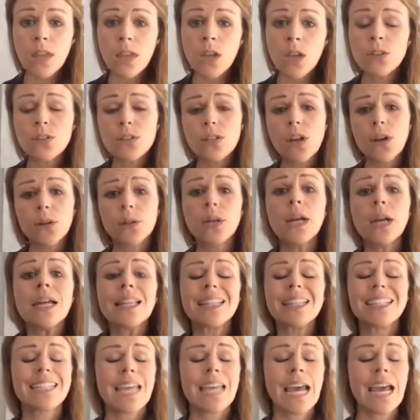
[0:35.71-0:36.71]
So
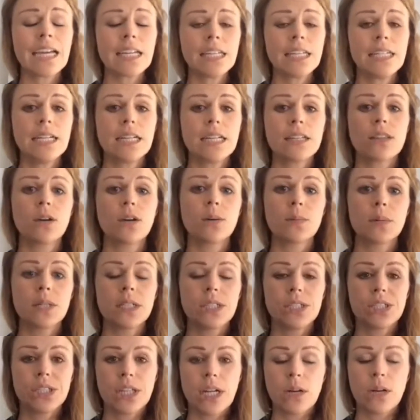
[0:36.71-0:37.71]
the technique that I'm going
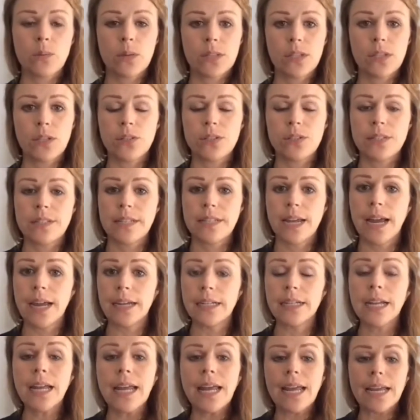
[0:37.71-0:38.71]
to share with you
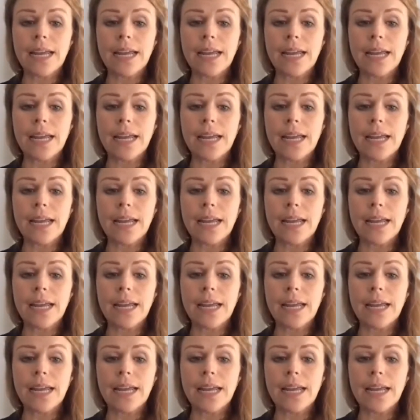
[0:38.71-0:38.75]
today